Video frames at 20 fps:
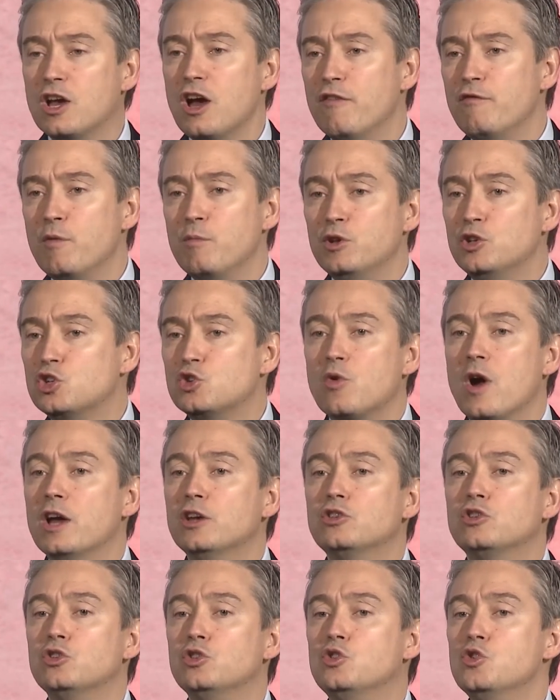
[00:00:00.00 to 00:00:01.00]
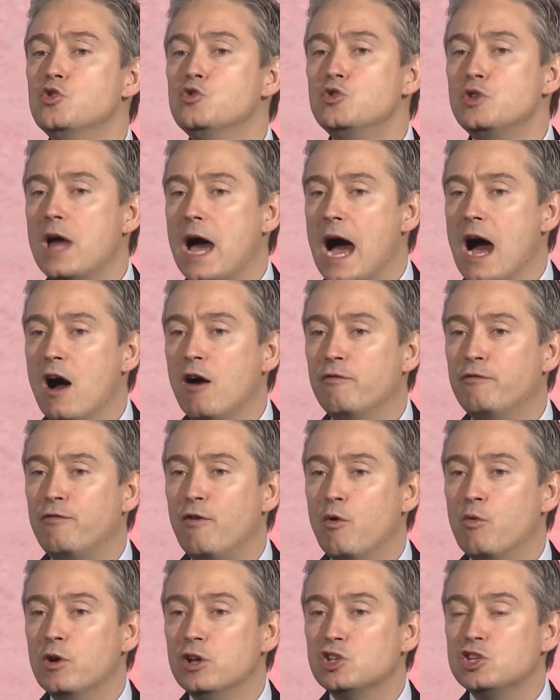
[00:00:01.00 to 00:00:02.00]
government trying to do now
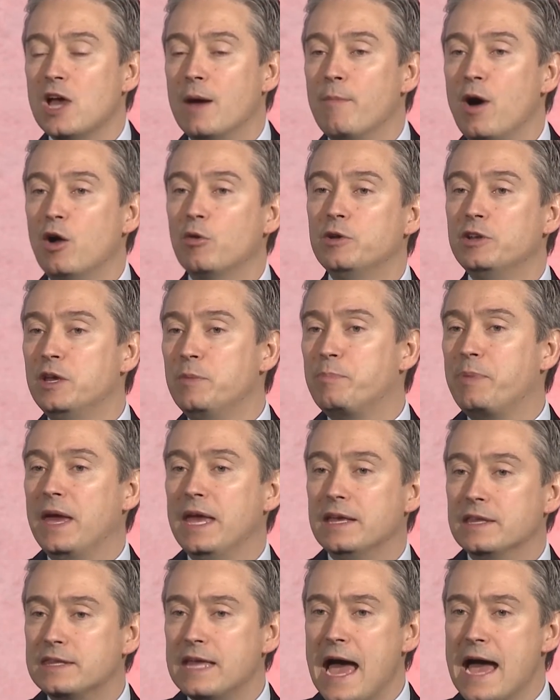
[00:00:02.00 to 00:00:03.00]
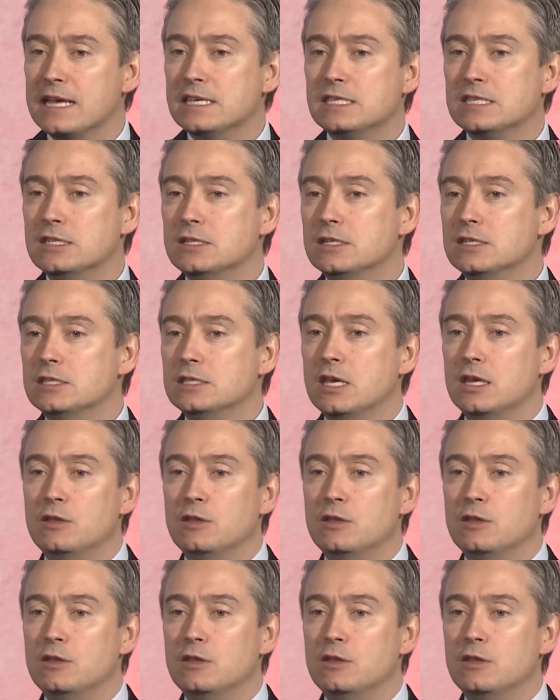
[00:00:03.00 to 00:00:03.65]
for which I'm already paying taxes,